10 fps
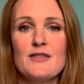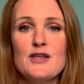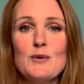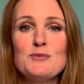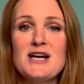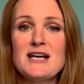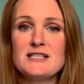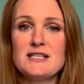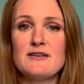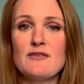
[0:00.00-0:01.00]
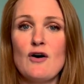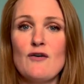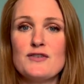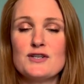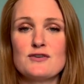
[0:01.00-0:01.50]
The objective
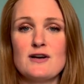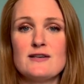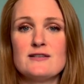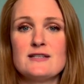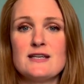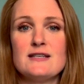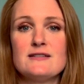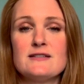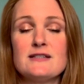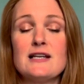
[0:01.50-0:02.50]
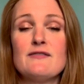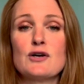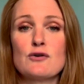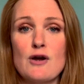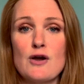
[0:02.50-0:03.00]
of the trust is to deliver
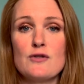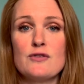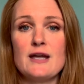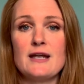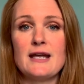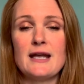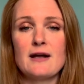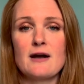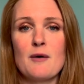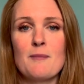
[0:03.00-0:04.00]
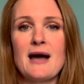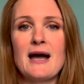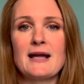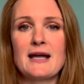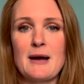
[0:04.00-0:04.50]
growth in income
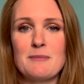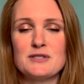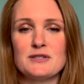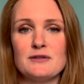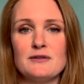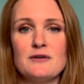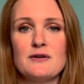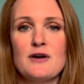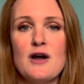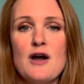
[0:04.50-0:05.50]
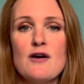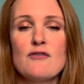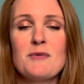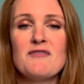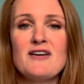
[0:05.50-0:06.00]
and capital
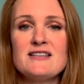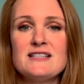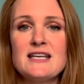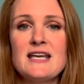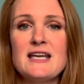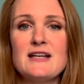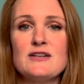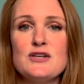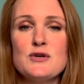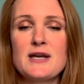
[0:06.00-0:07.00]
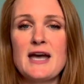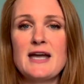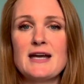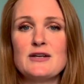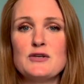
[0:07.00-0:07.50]
from investing in
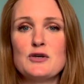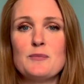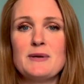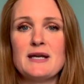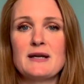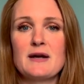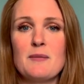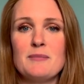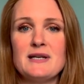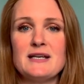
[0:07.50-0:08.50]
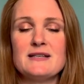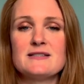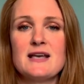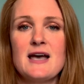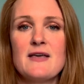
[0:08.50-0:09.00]
UK and European
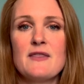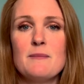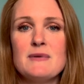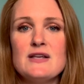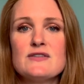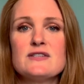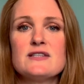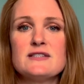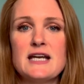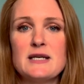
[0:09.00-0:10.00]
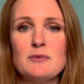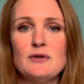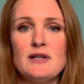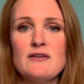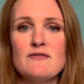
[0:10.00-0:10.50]
companies that meet the
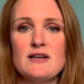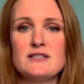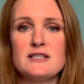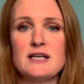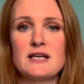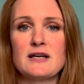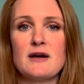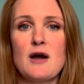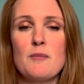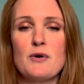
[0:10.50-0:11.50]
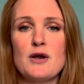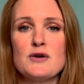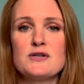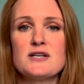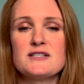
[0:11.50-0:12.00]
sustainable investing
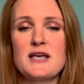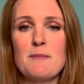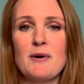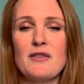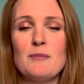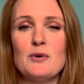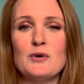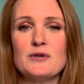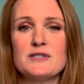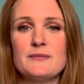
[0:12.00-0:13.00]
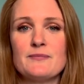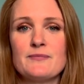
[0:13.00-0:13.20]
approach set by the board.